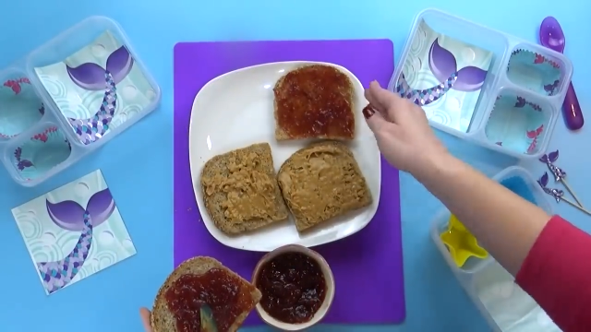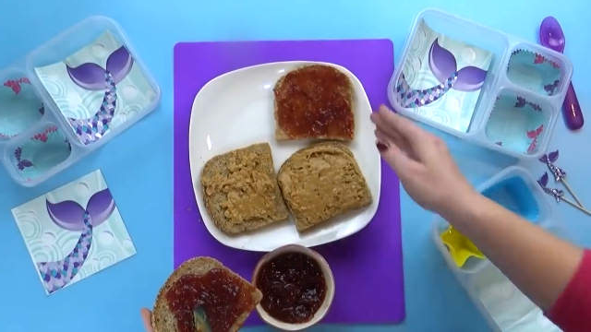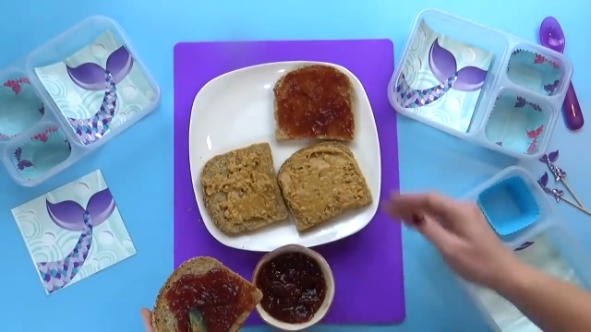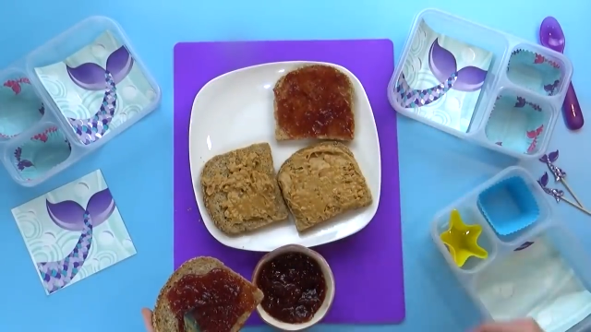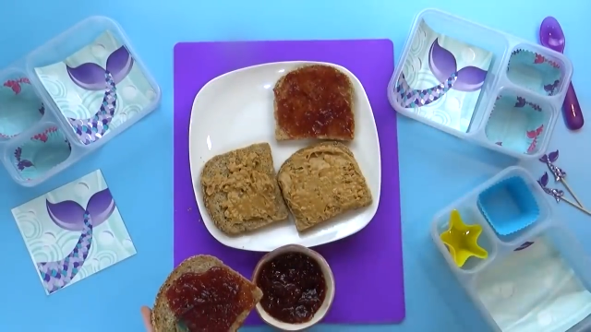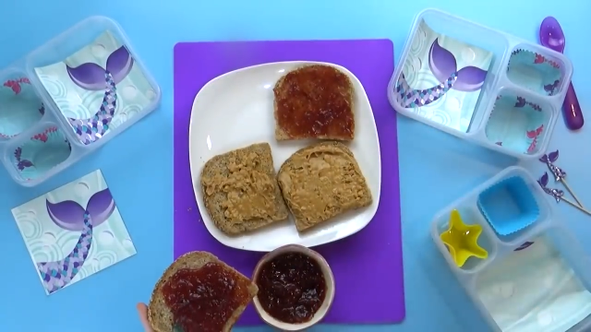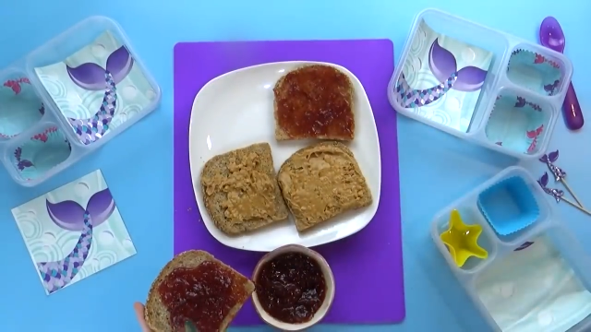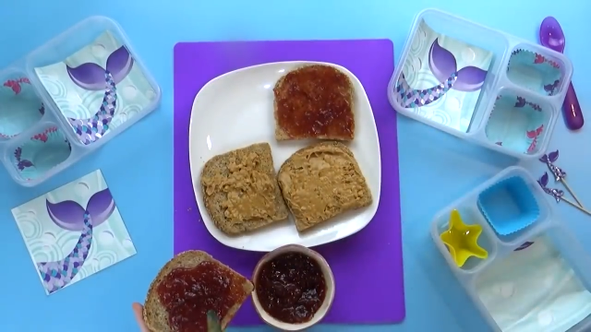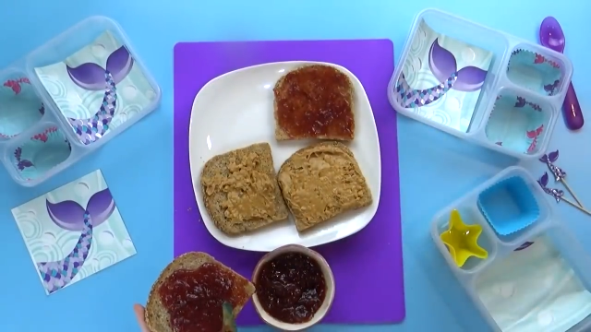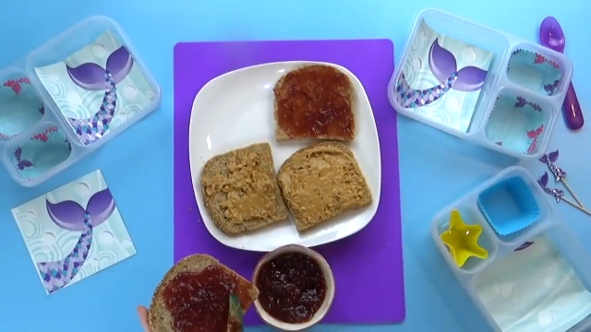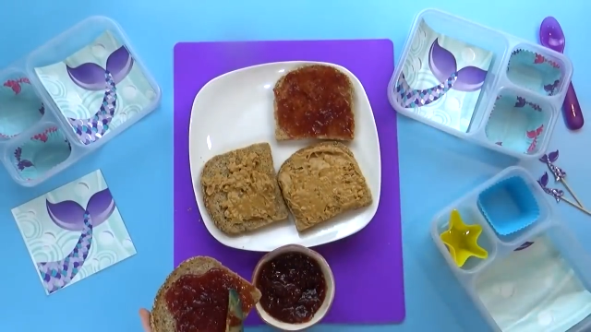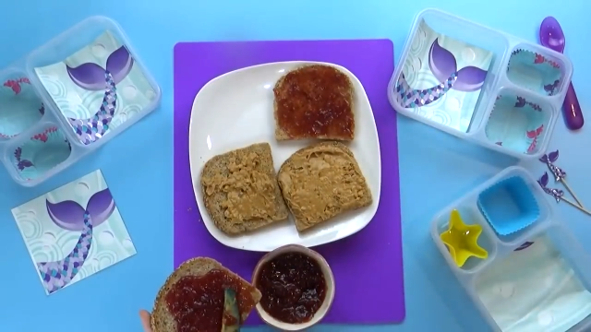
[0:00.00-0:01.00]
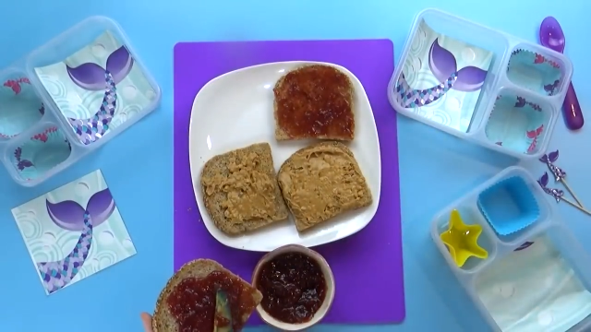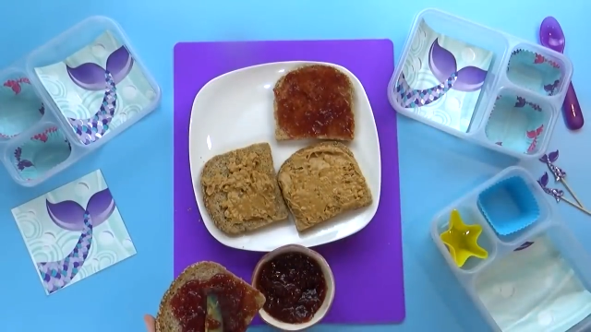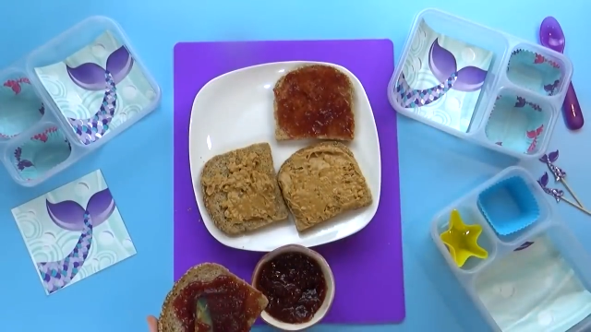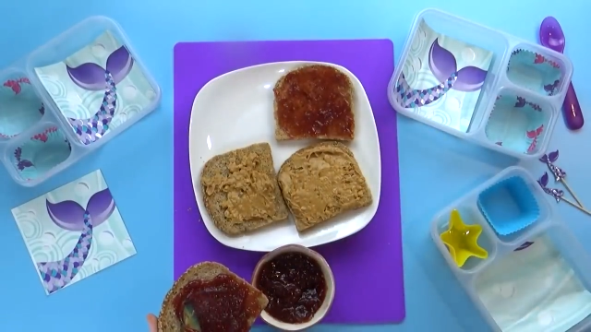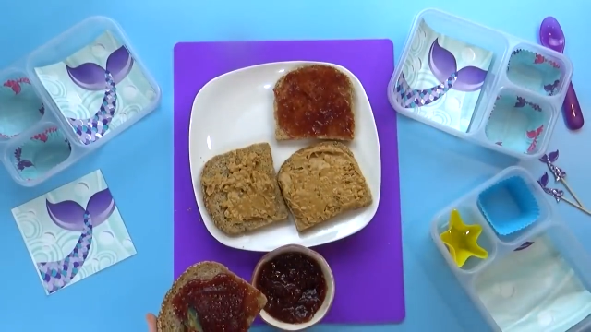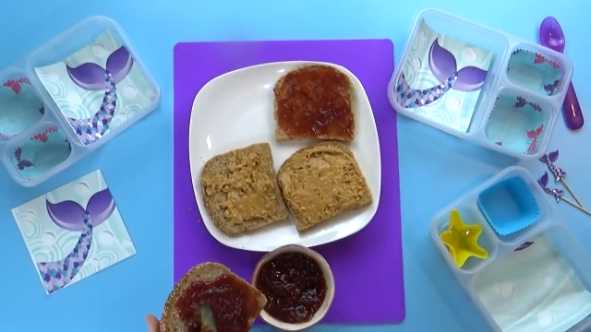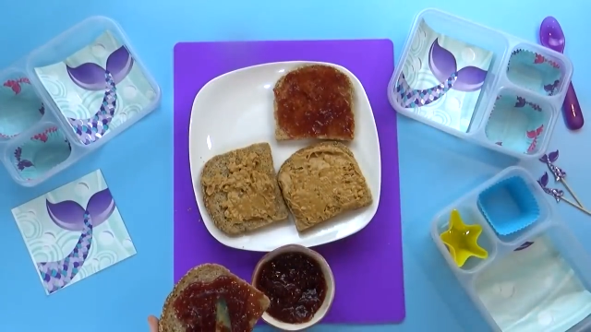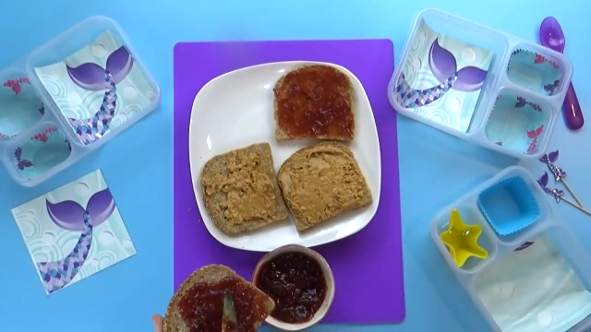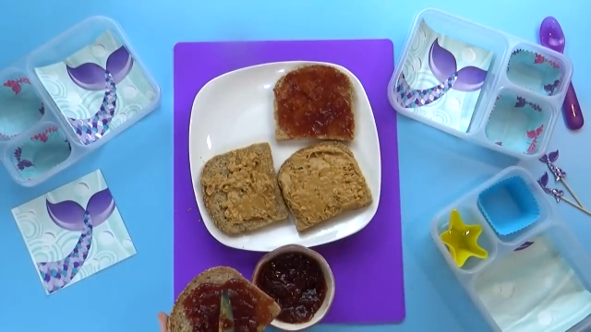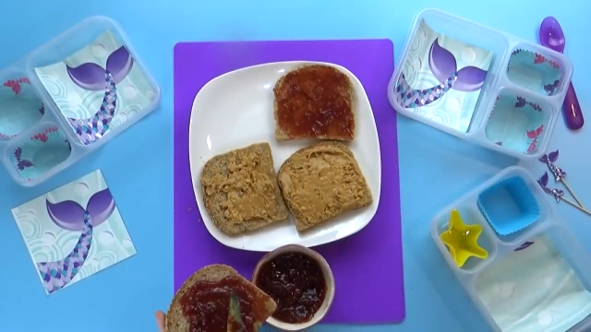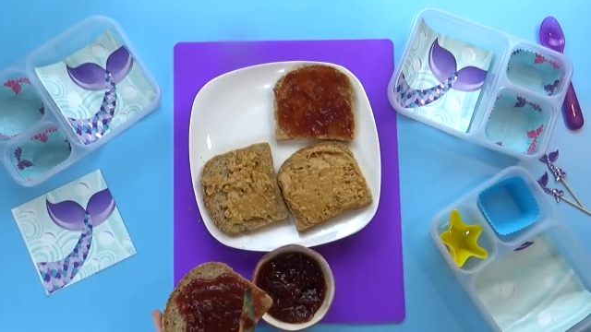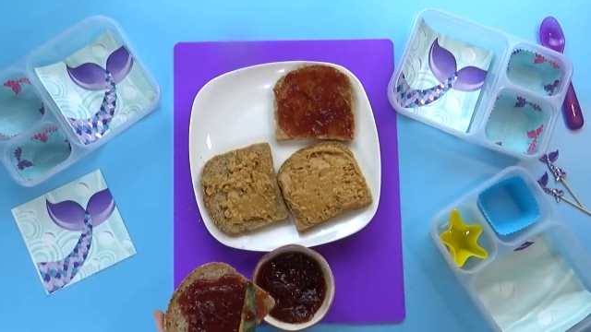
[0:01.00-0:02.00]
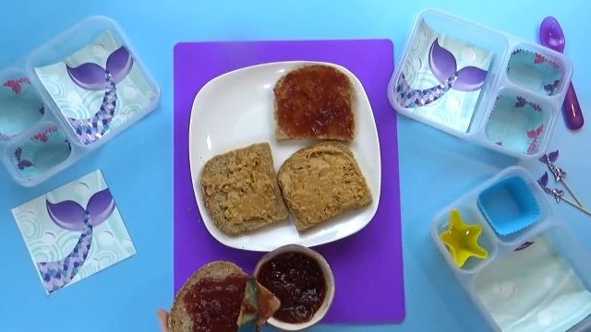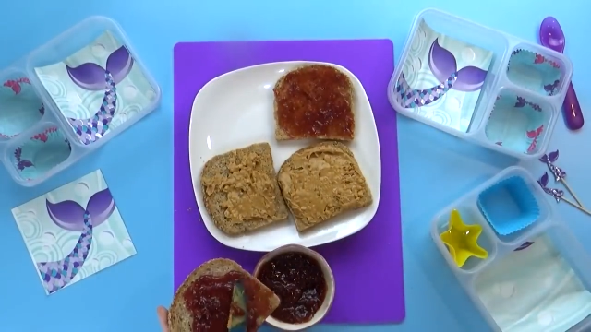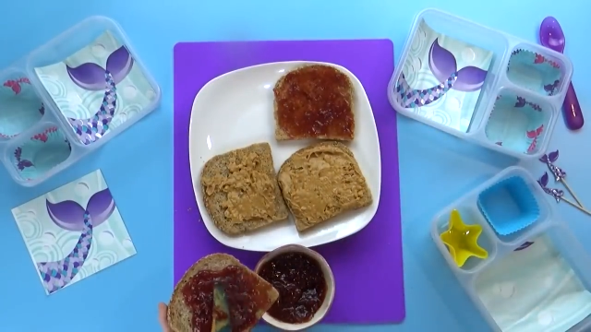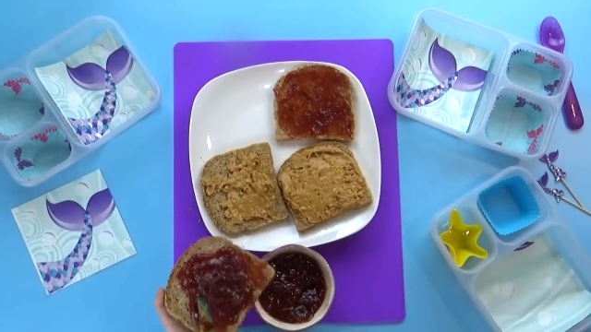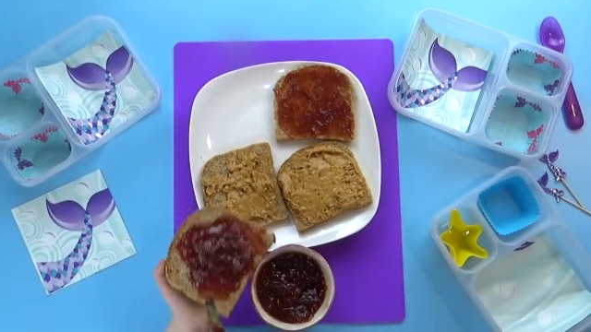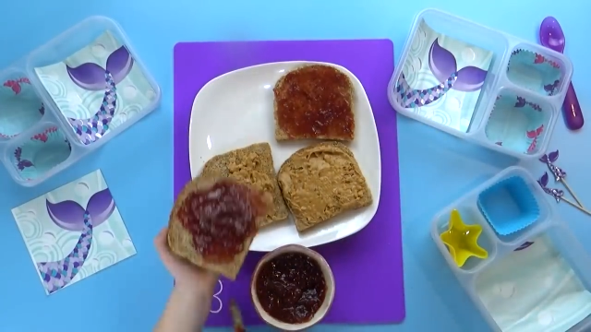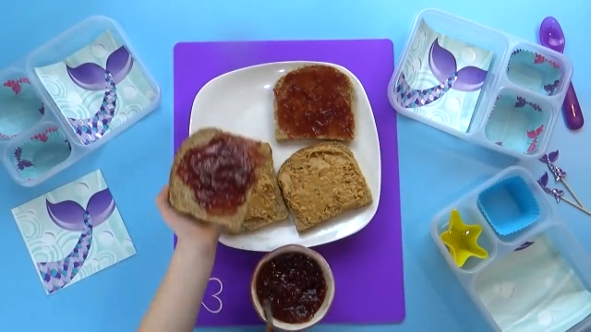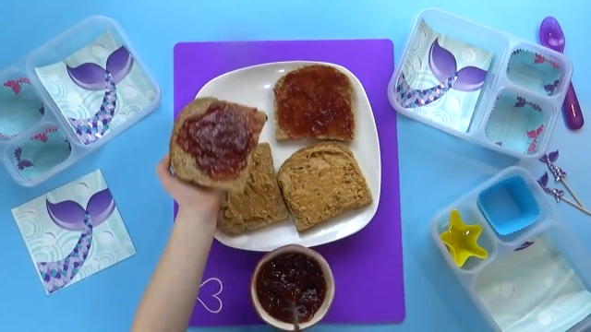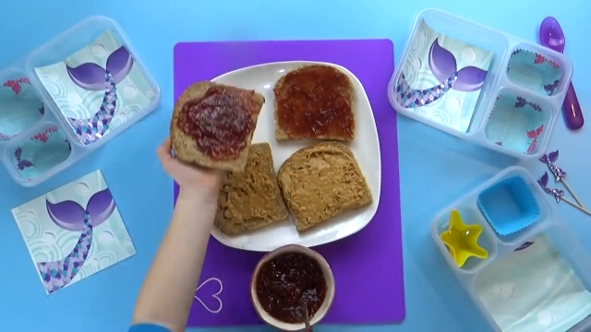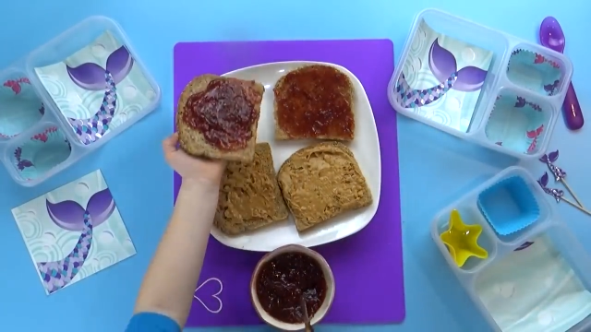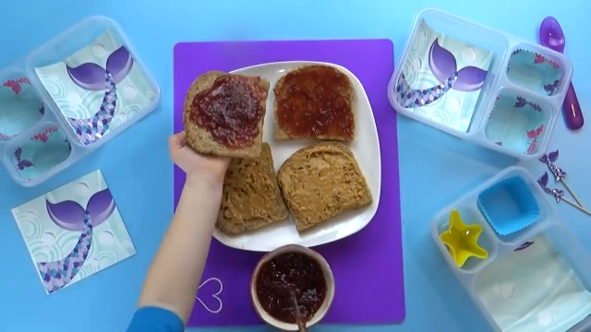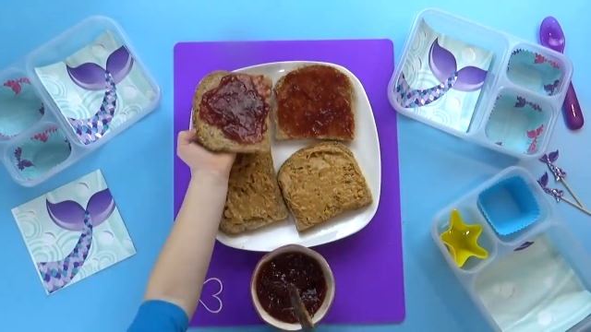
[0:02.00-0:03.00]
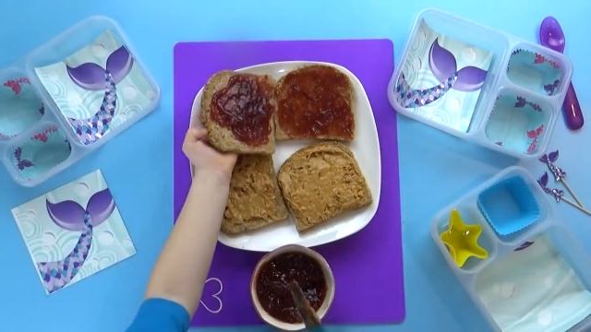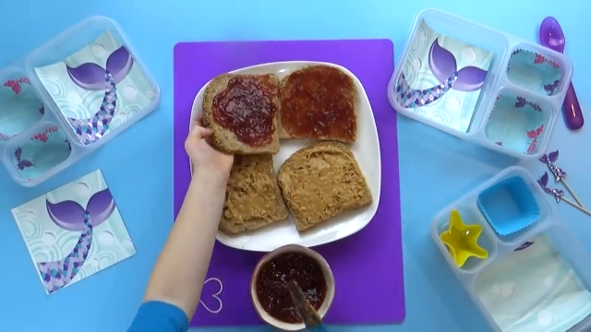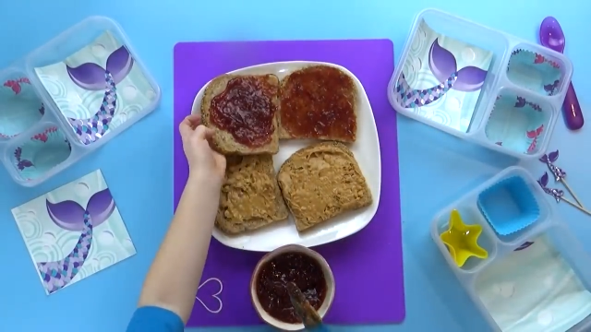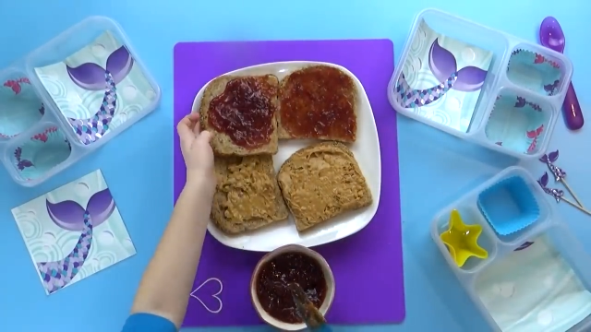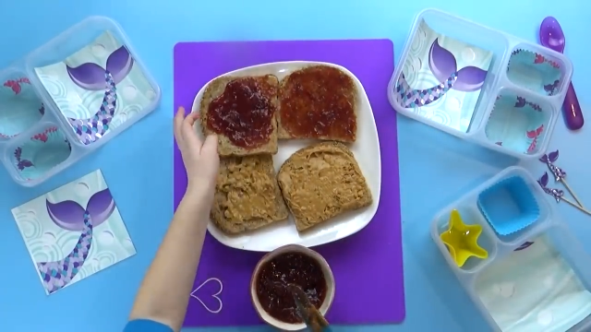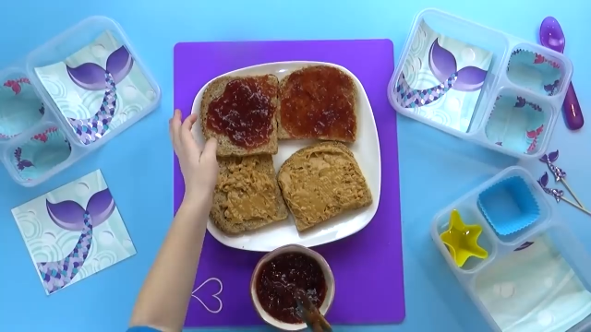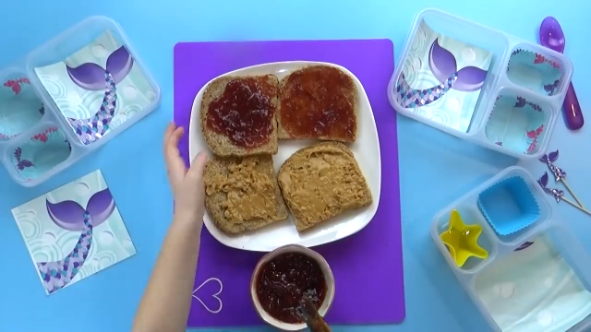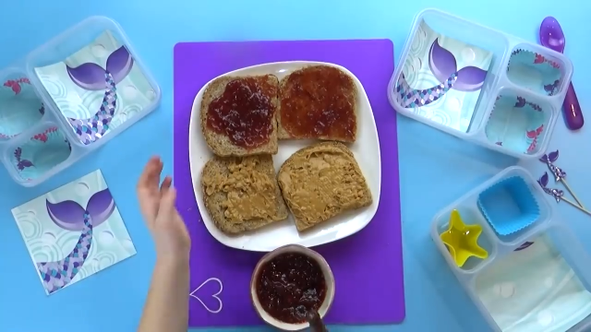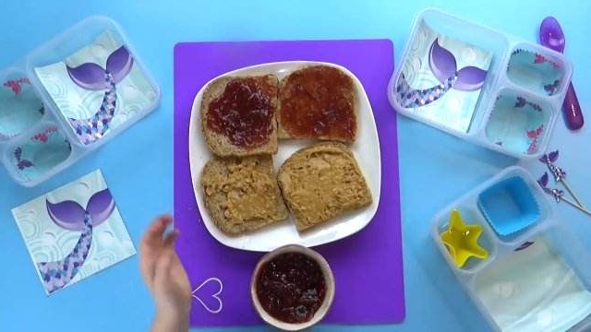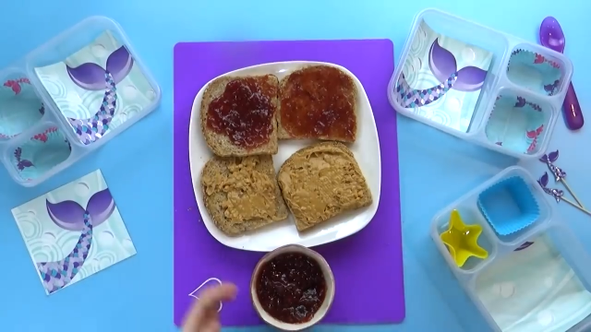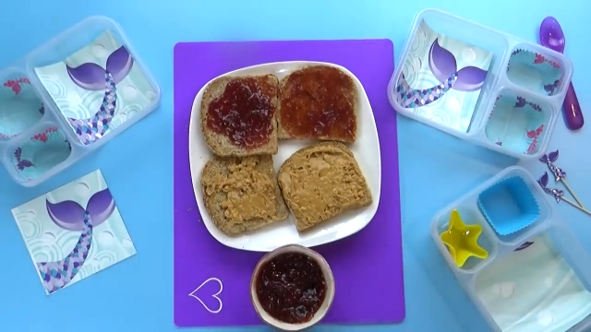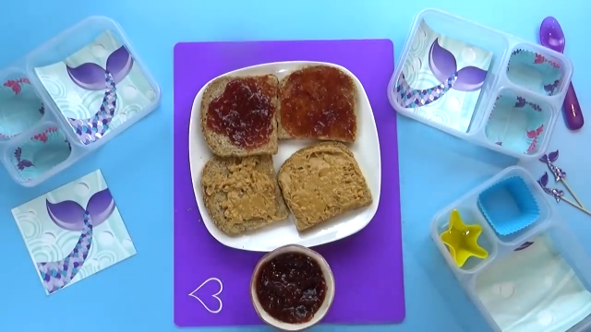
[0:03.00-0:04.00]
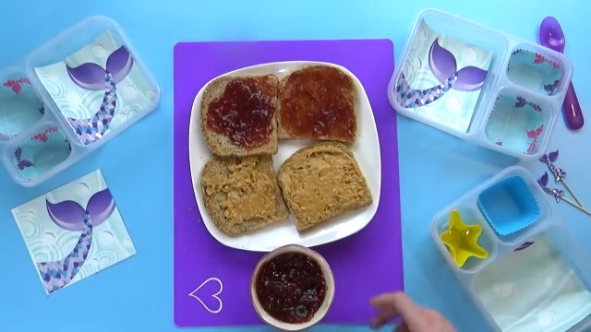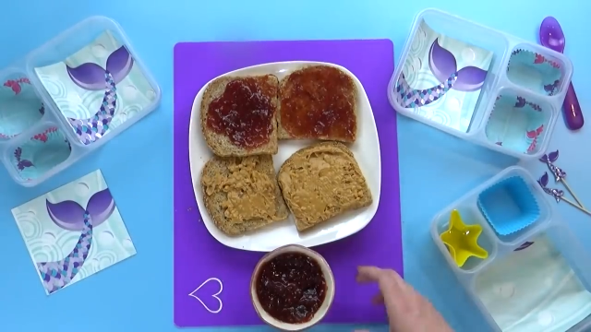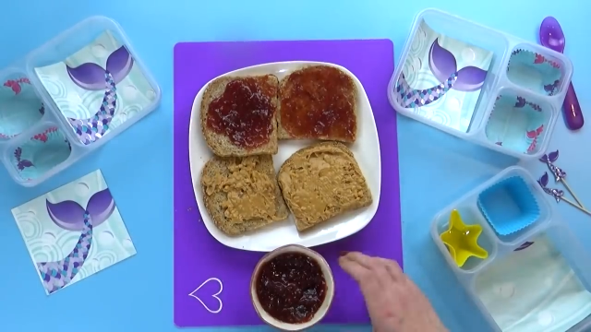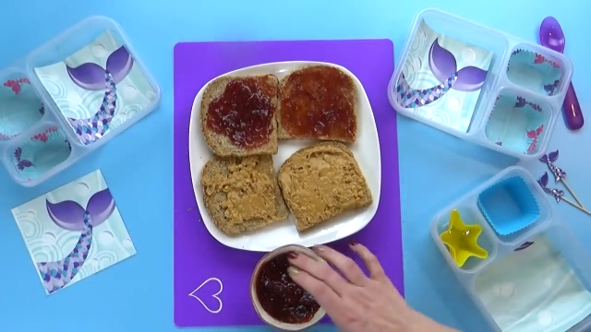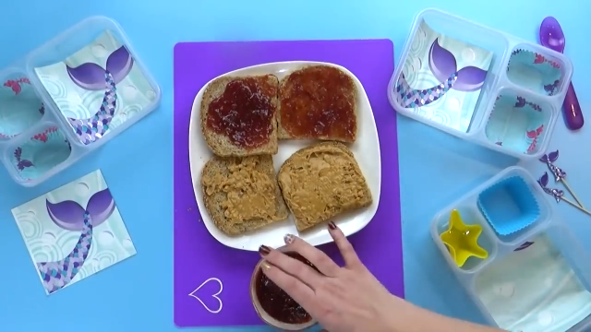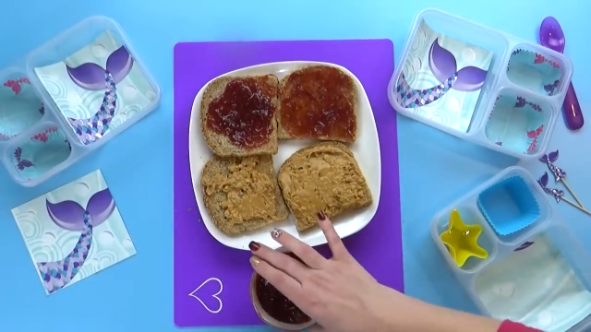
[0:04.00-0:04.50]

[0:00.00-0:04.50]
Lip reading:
(no speaker visible)